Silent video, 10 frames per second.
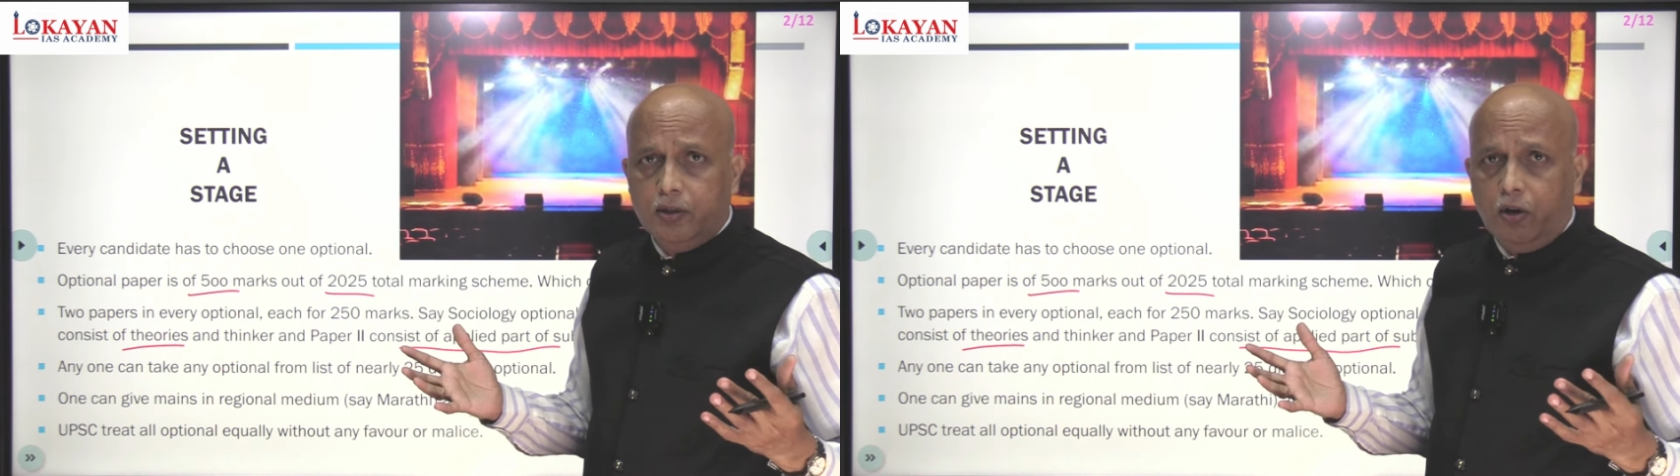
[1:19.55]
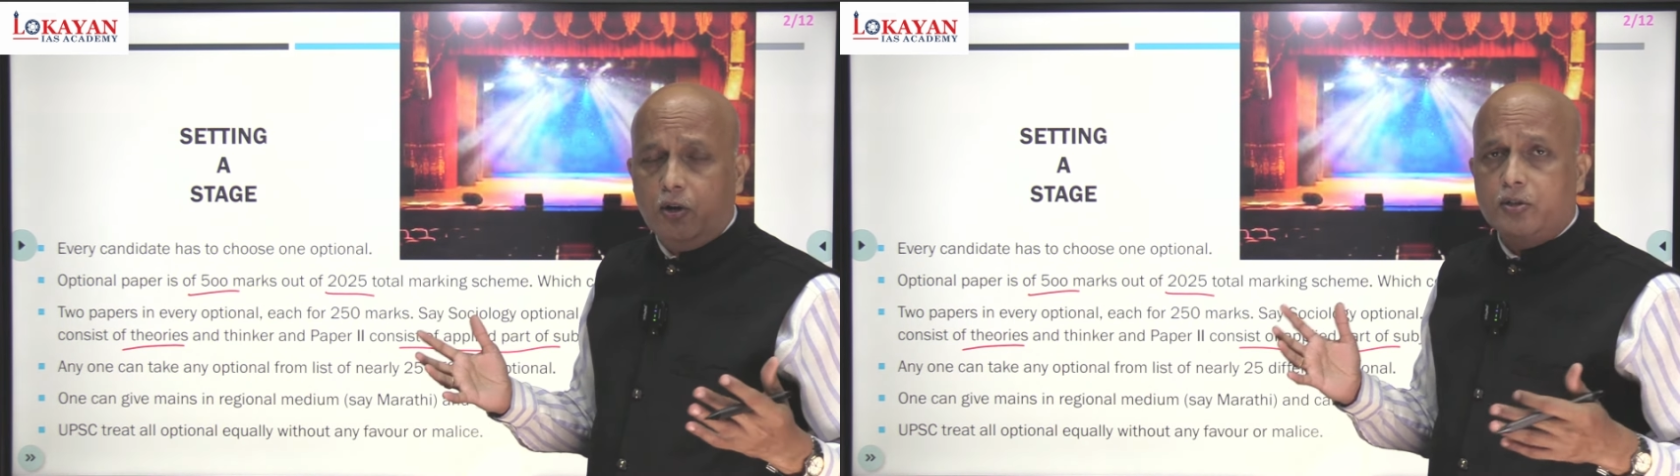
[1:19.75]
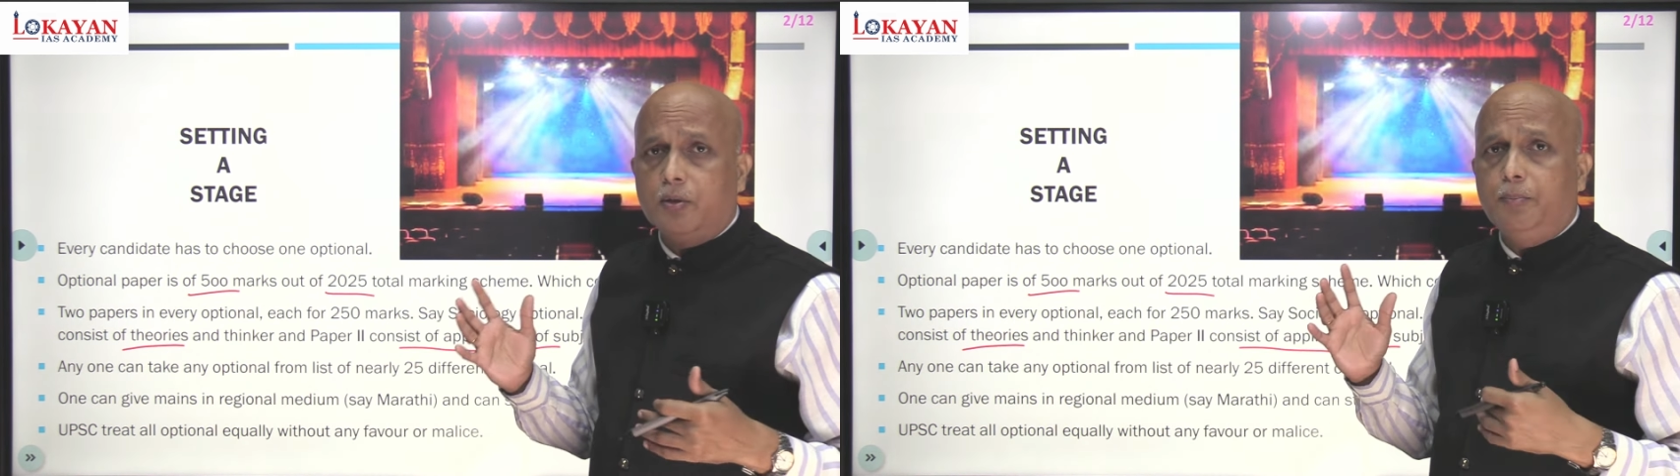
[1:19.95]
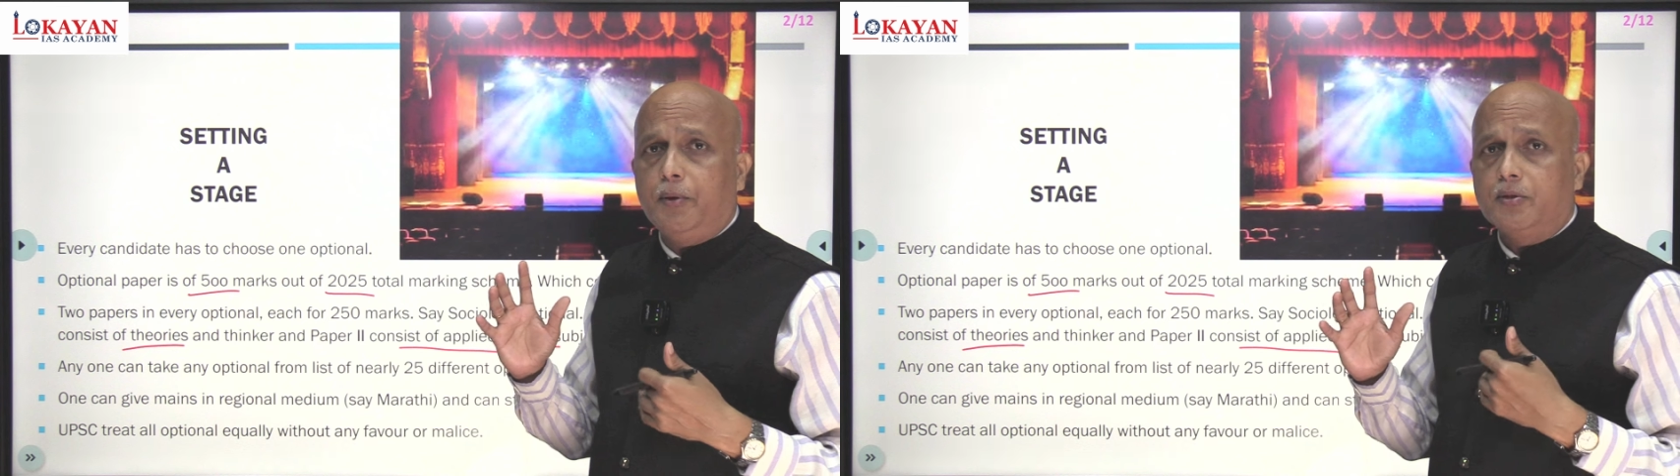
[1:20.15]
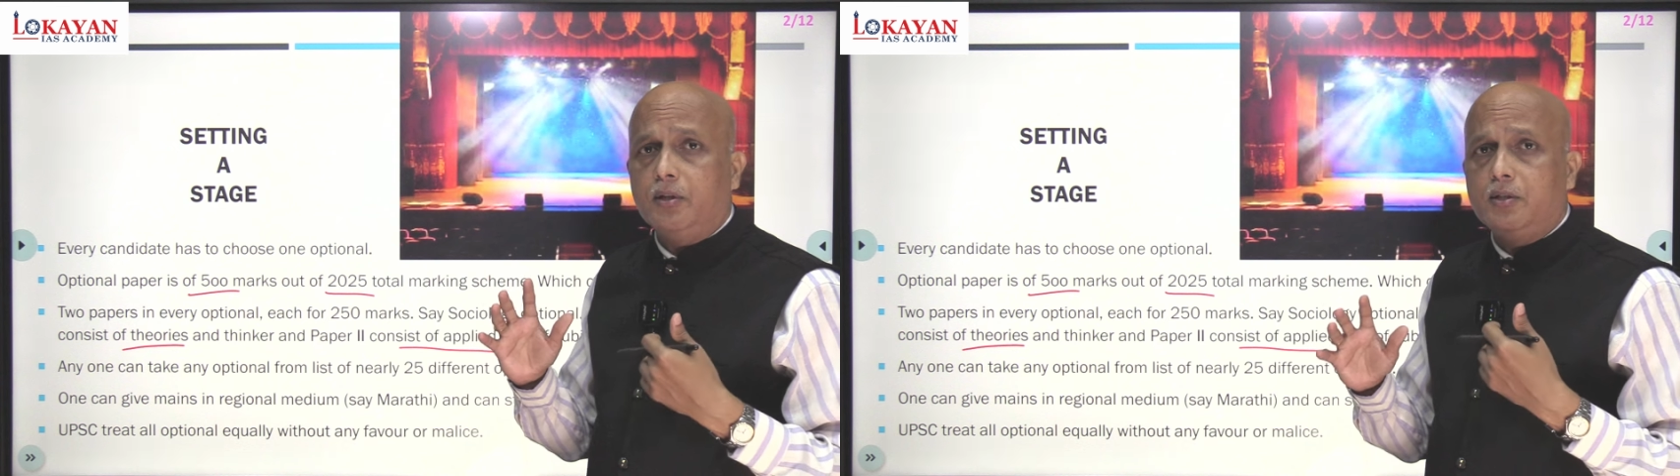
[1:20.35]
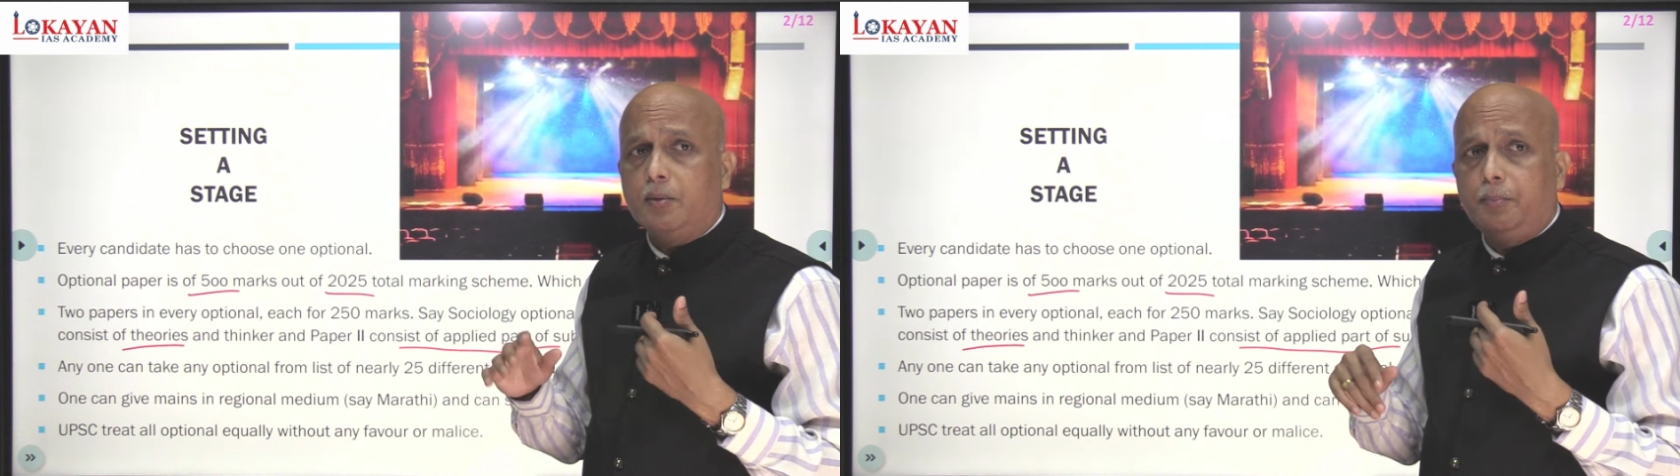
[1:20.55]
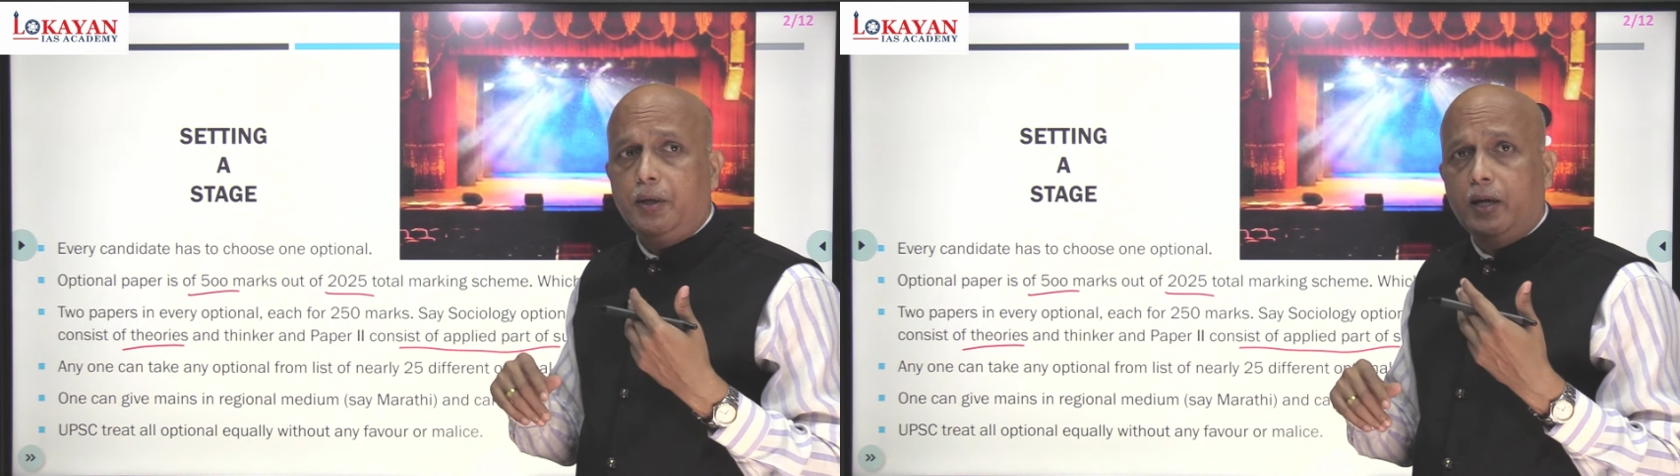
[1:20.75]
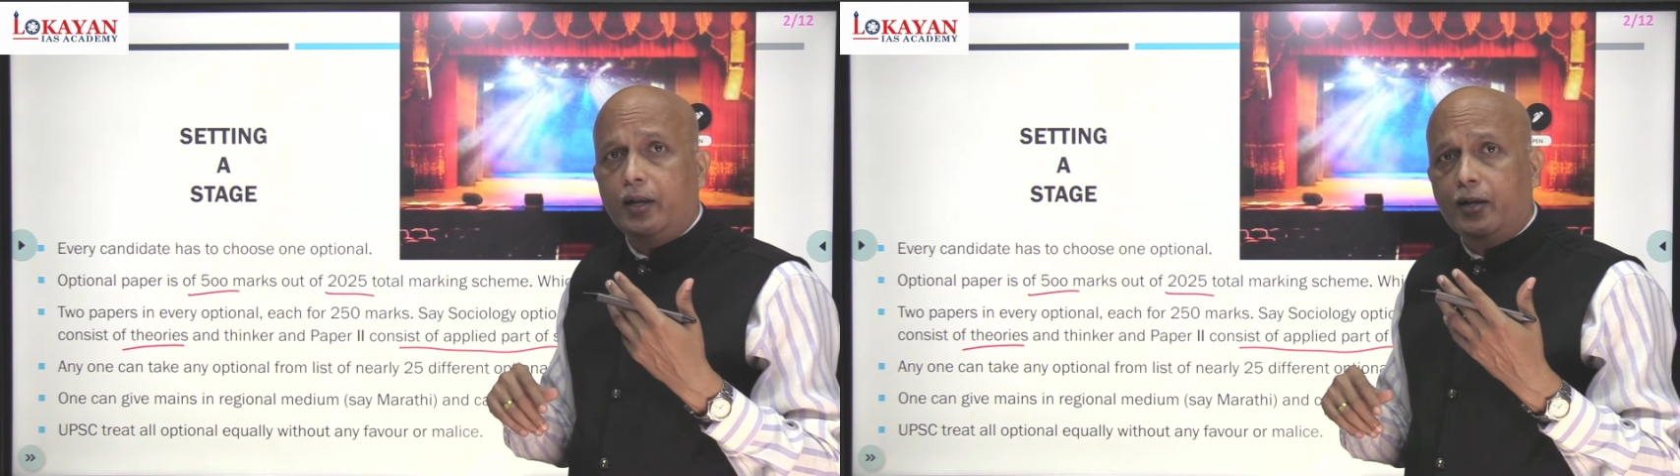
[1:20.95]
or some person is a
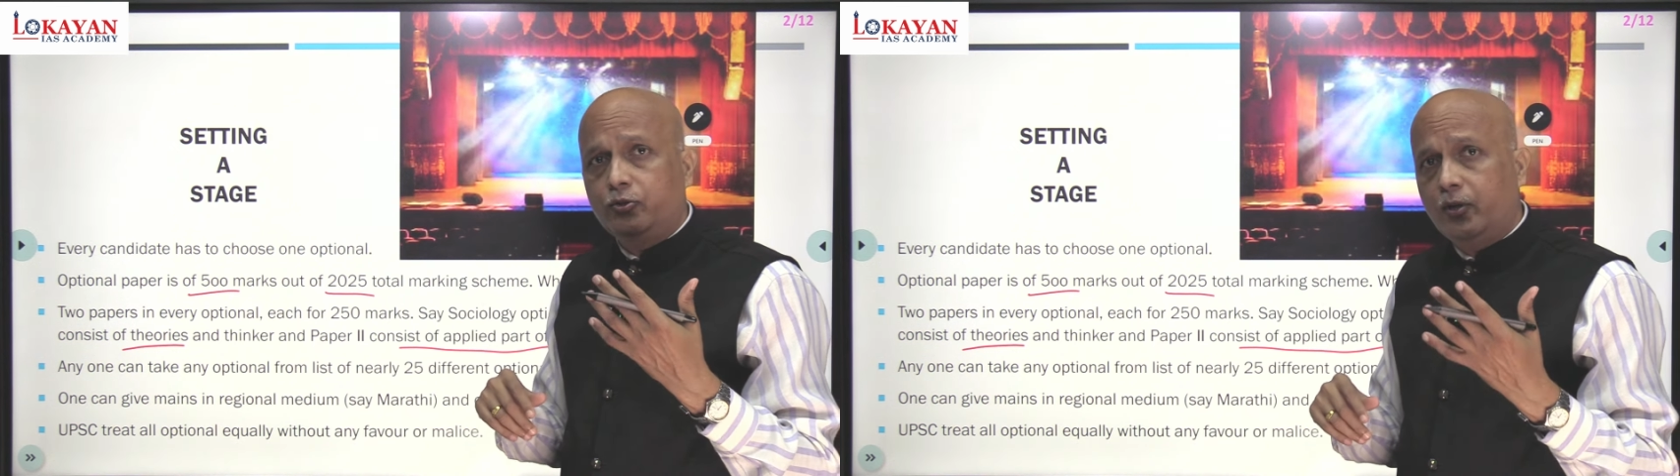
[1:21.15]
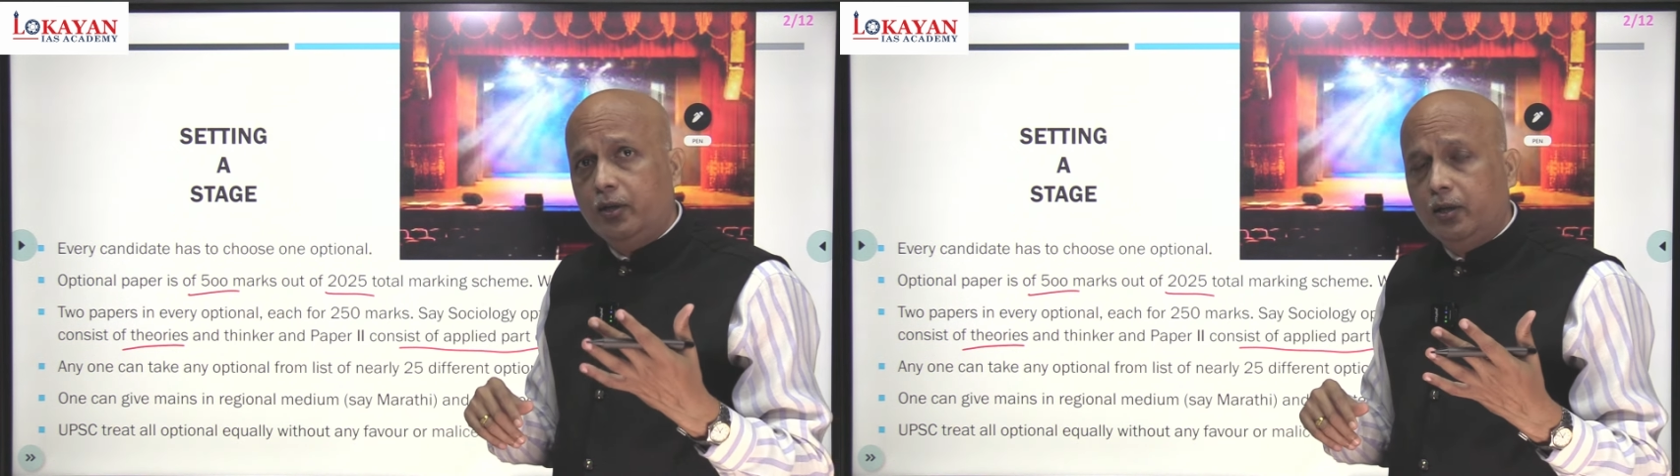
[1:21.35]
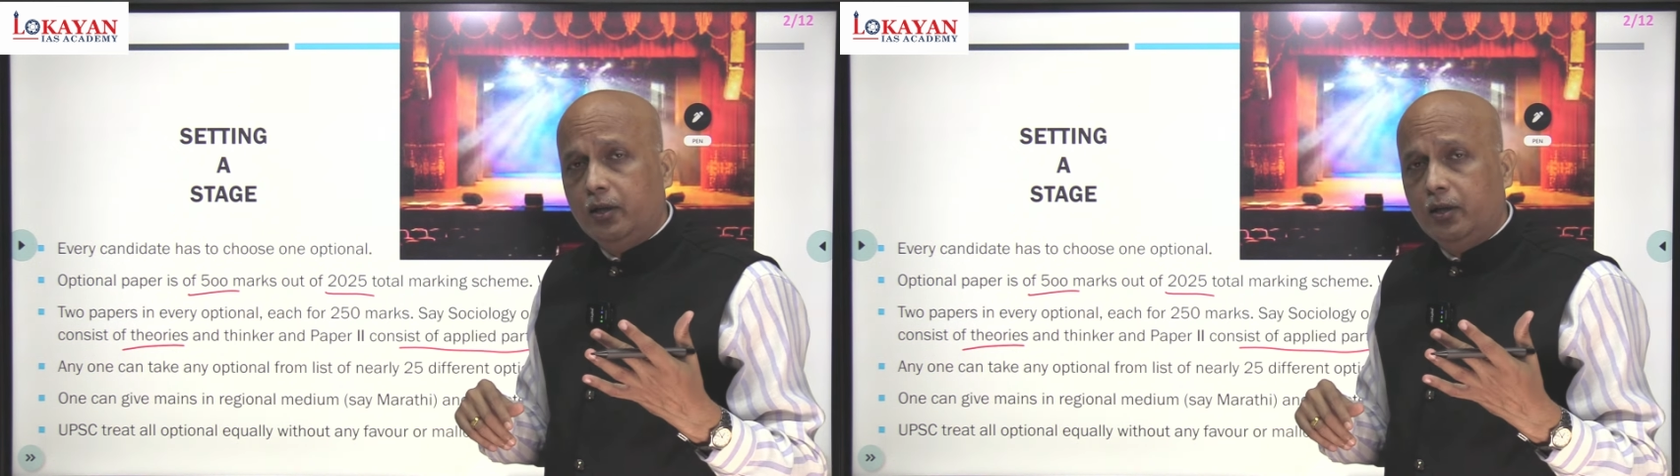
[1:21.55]
BA graduate